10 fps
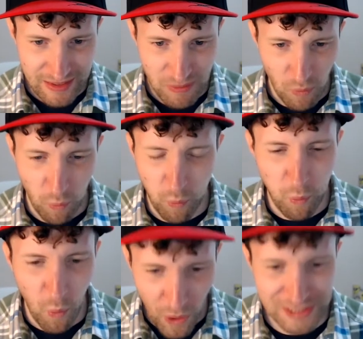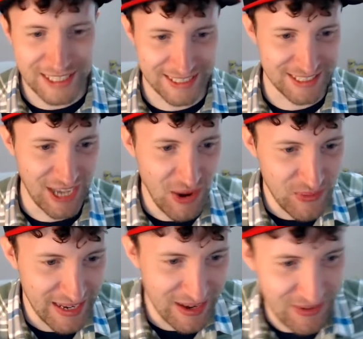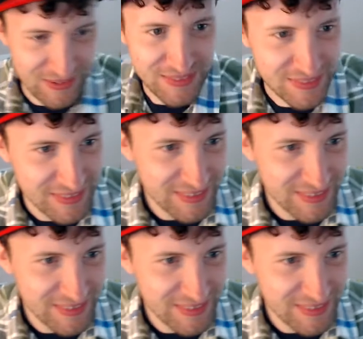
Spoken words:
What is going on?